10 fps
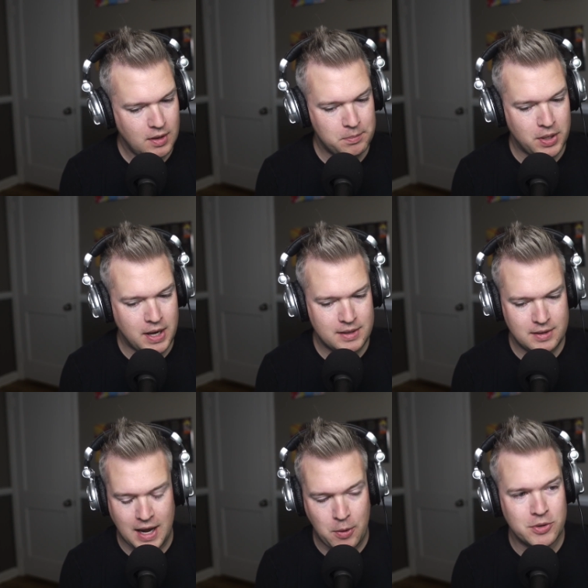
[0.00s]
but
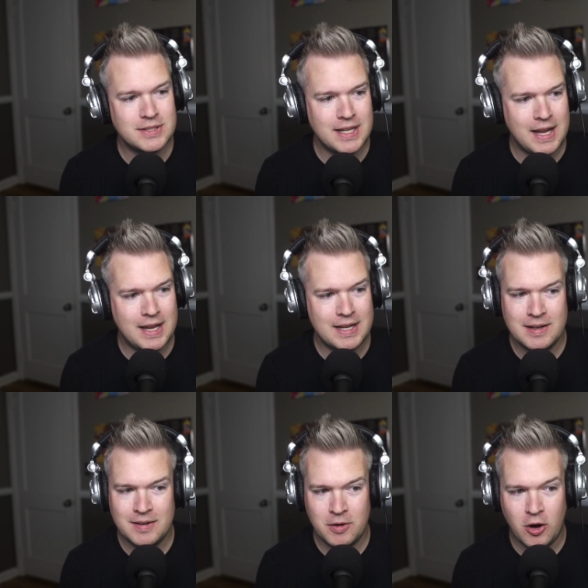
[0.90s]
i would say
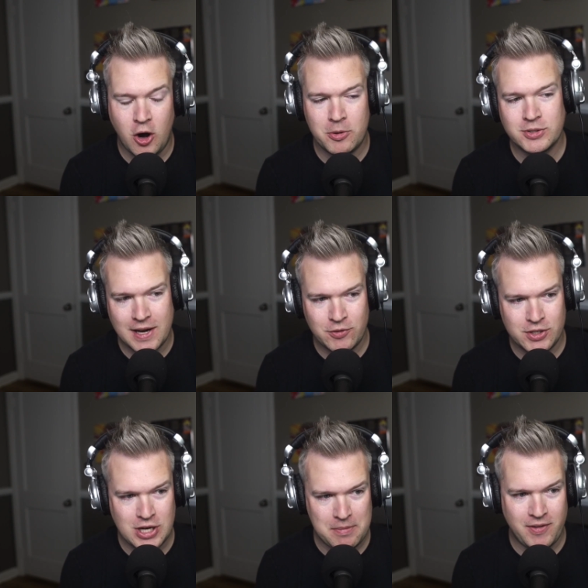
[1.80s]
almost every
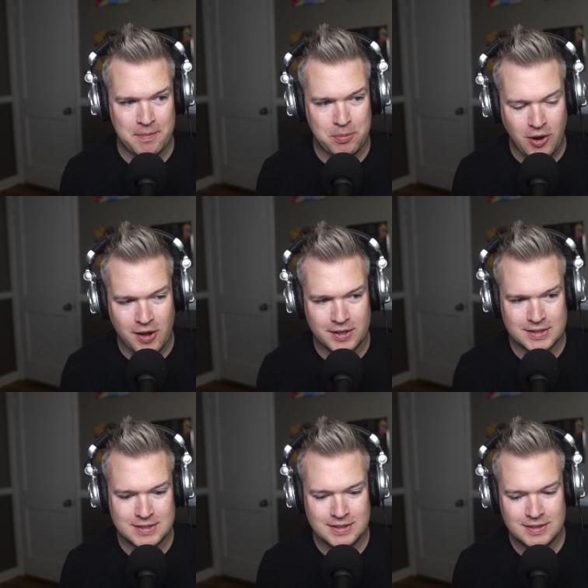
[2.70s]
shopify
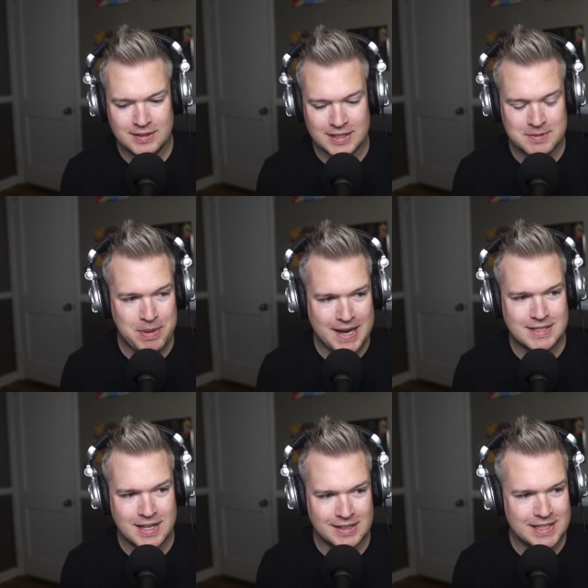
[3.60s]
product that's baked
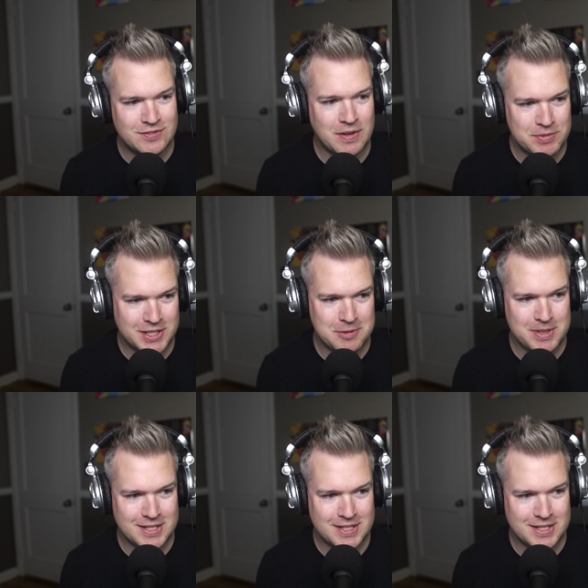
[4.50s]
in leaves something to be